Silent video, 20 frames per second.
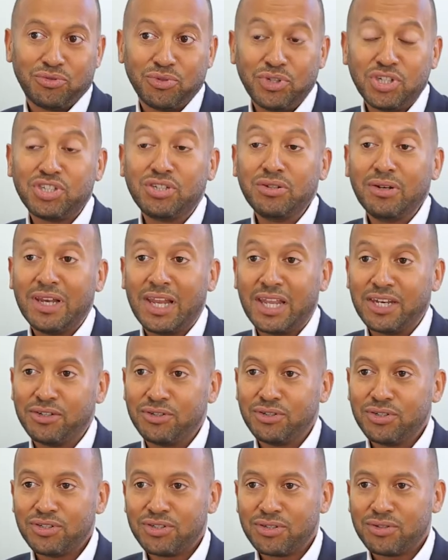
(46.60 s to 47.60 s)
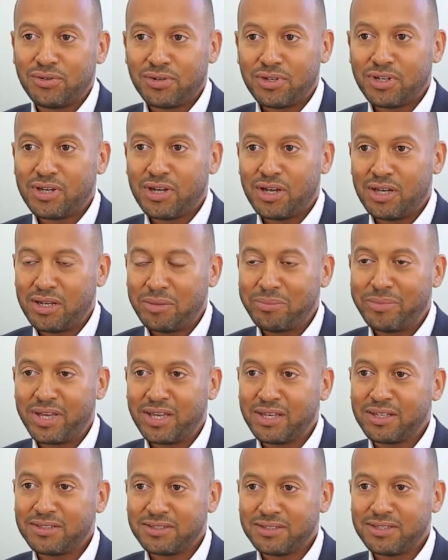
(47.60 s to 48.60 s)
Traditional lenders, credit card and
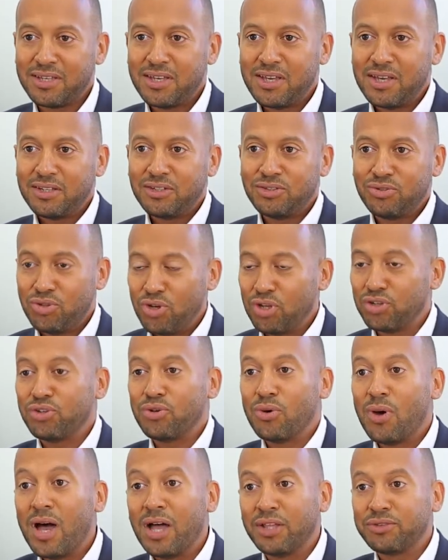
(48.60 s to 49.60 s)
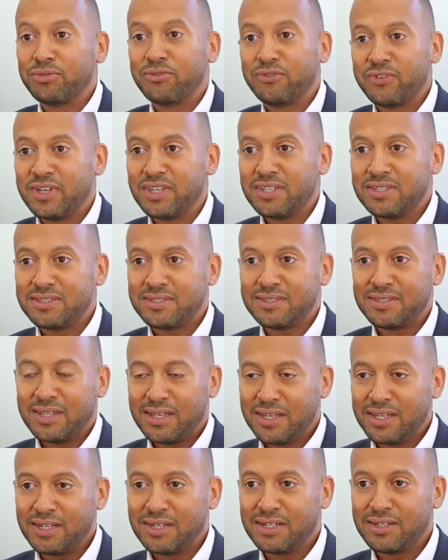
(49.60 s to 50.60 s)
banks, do not know how to face
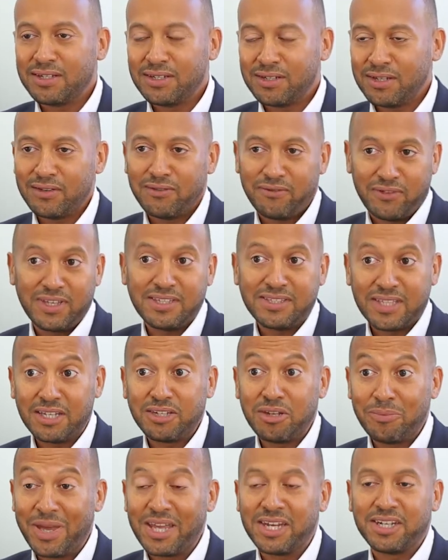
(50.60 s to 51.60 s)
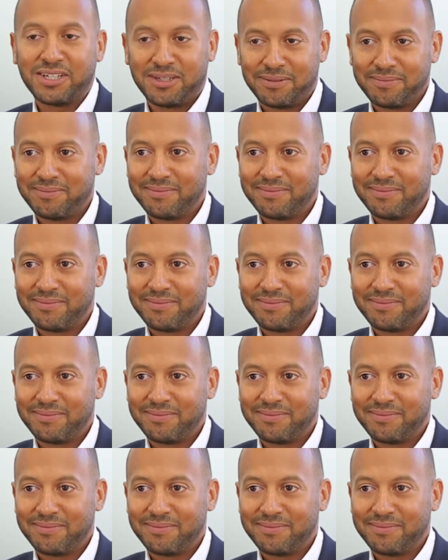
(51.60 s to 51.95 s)
and uh, face that demand.